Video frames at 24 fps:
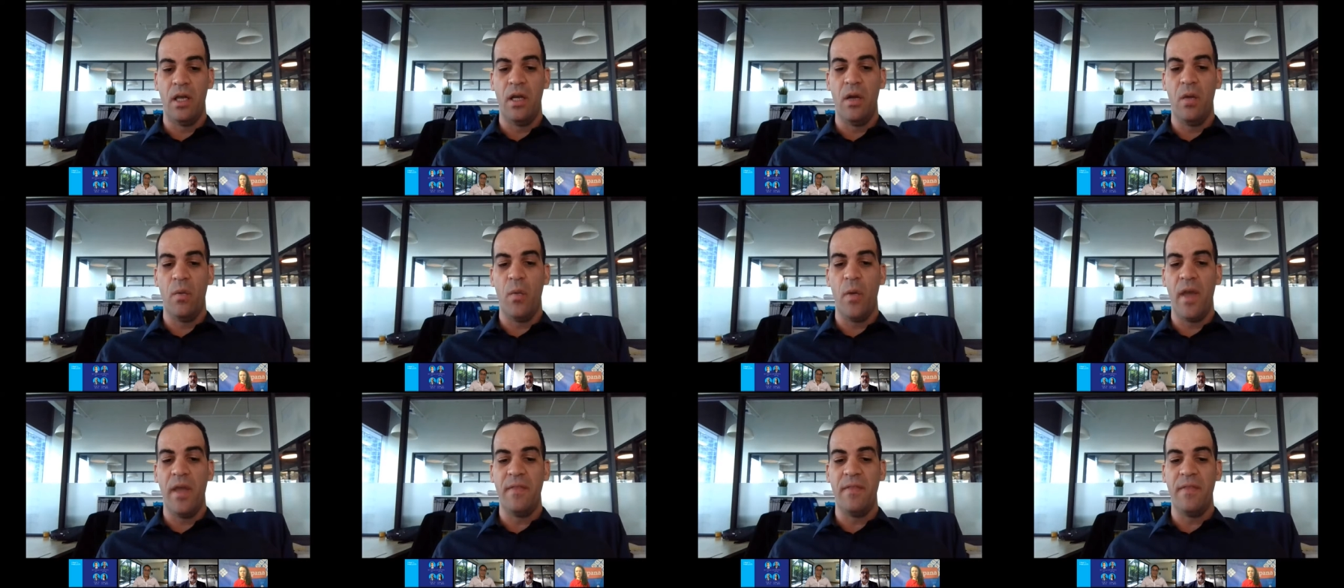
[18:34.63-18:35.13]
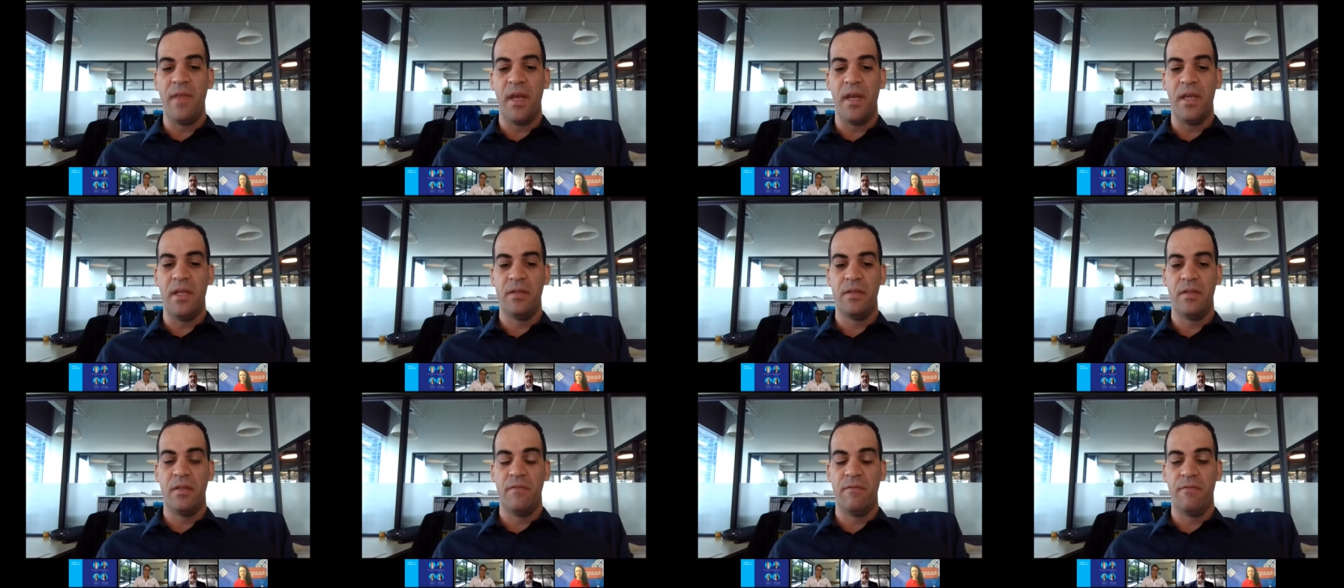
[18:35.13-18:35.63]
in a way
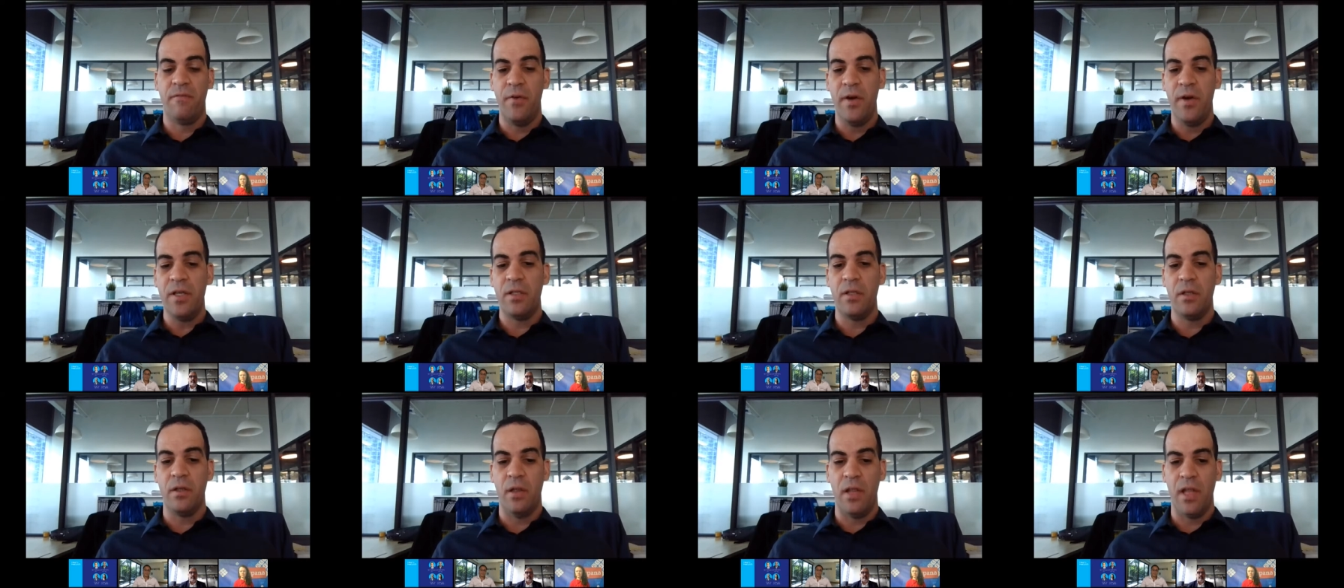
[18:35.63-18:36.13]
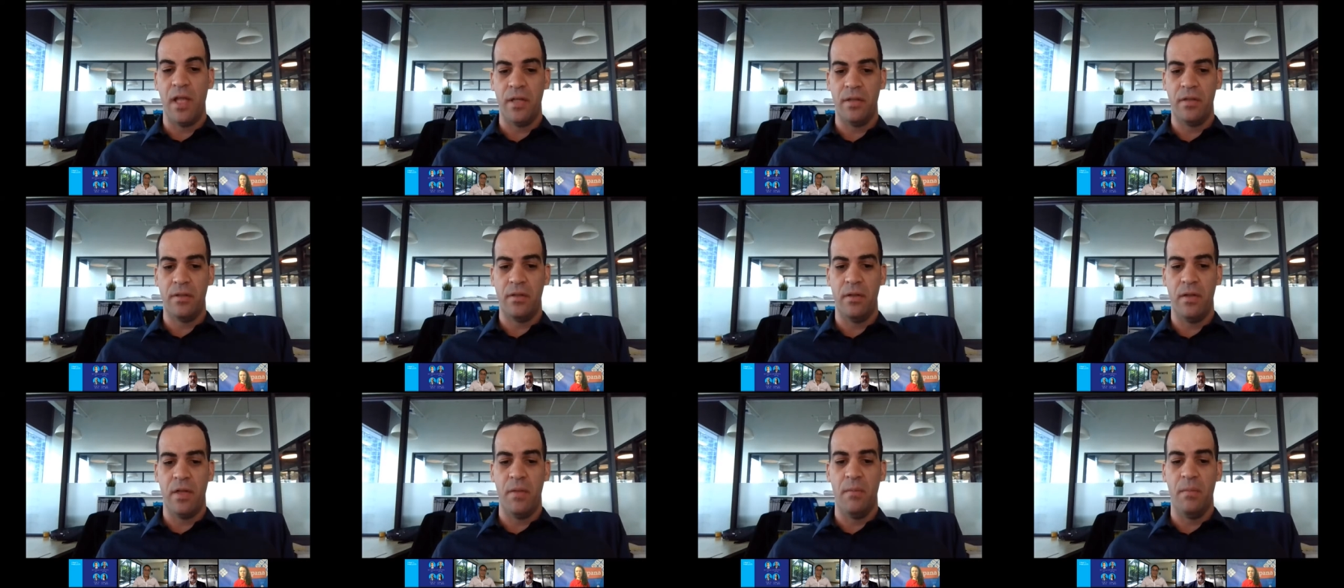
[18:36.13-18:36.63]
that is
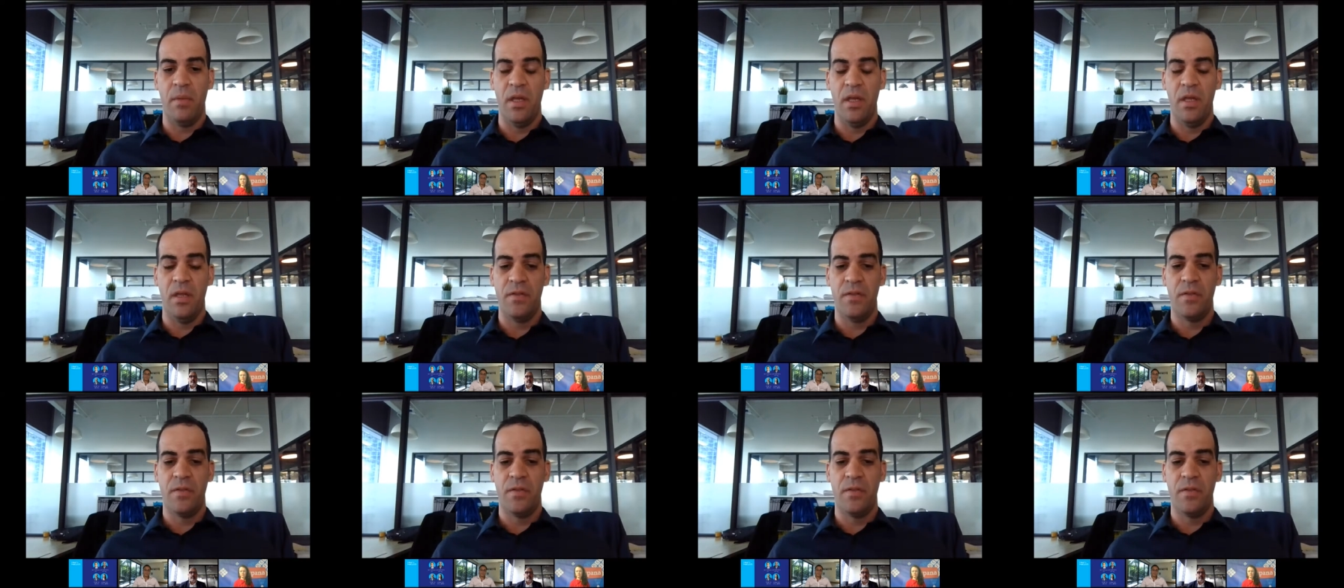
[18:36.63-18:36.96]
frictionless to them.